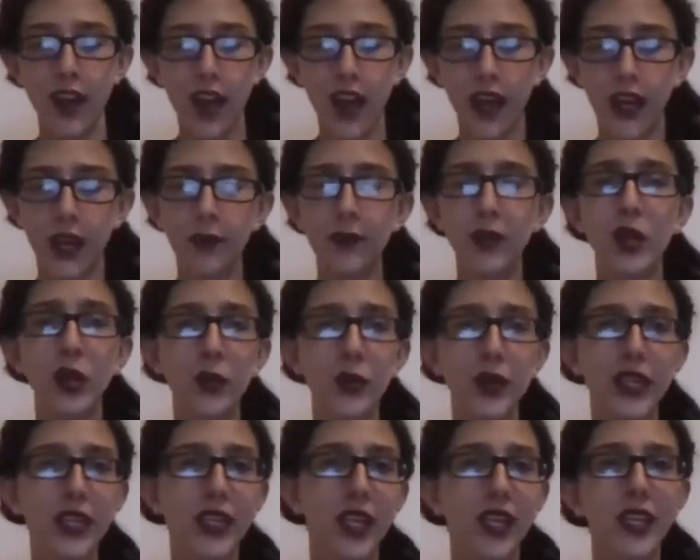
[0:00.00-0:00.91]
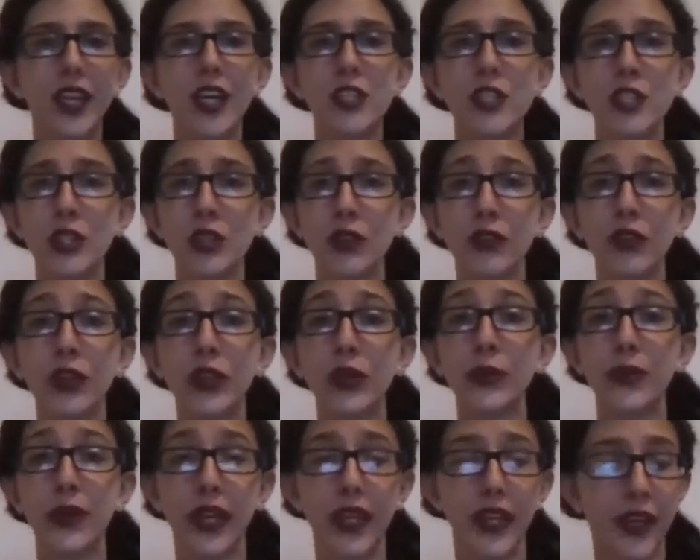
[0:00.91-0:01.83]
And I'm going to read that legend for
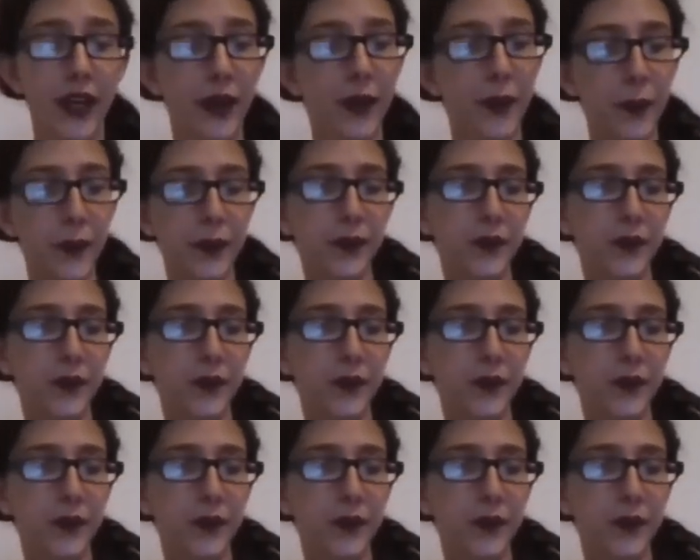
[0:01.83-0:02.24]
you right now.